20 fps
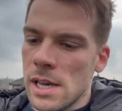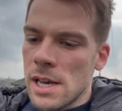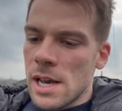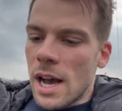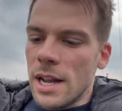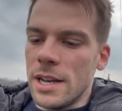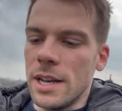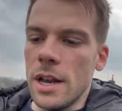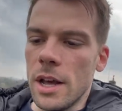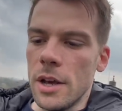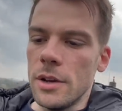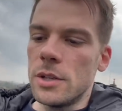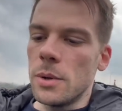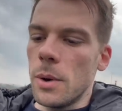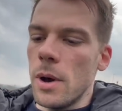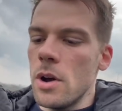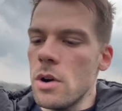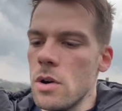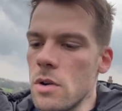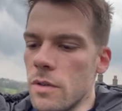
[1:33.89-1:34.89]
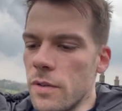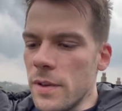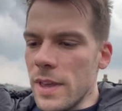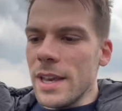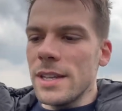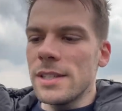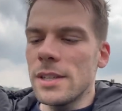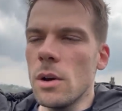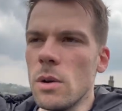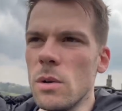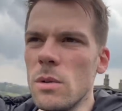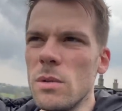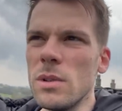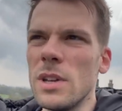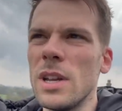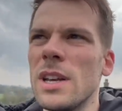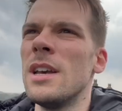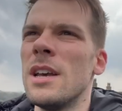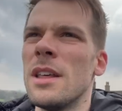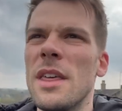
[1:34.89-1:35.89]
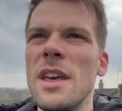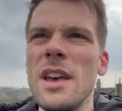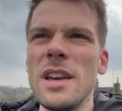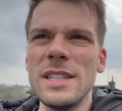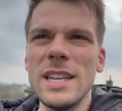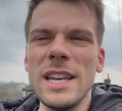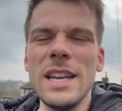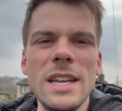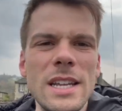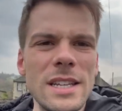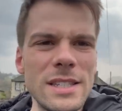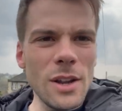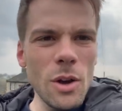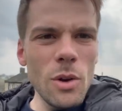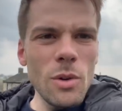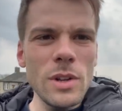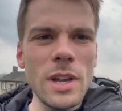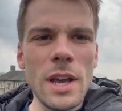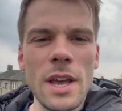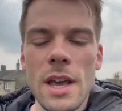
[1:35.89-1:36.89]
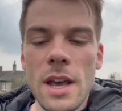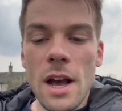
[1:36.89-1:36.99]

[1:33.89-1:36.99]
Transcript: I don't know, twelve years old, thirteen years old,